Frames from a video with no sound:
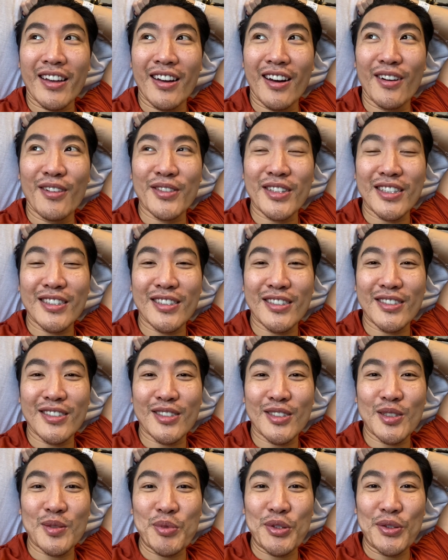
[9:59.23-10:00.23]
oh, this is
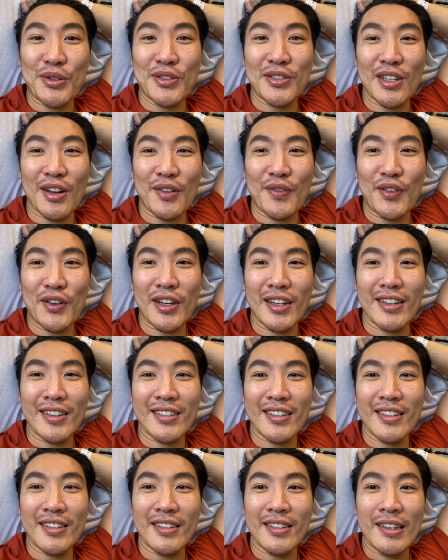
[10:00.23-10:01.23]
just pure suffering,
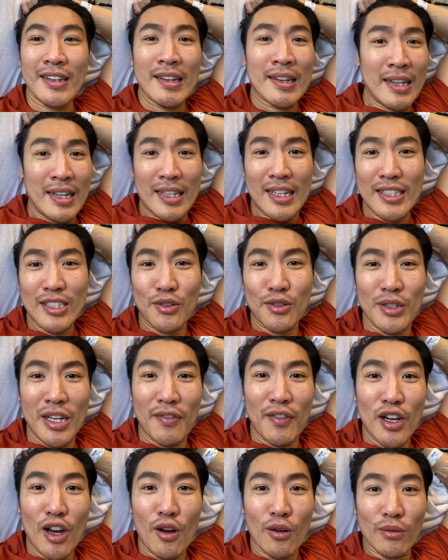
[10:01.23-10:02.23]
because you
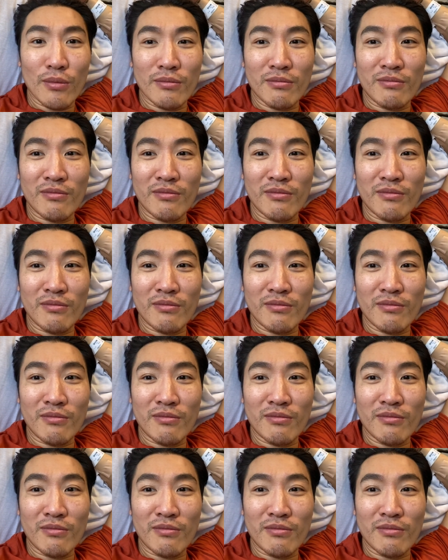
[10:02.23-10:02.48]
never know.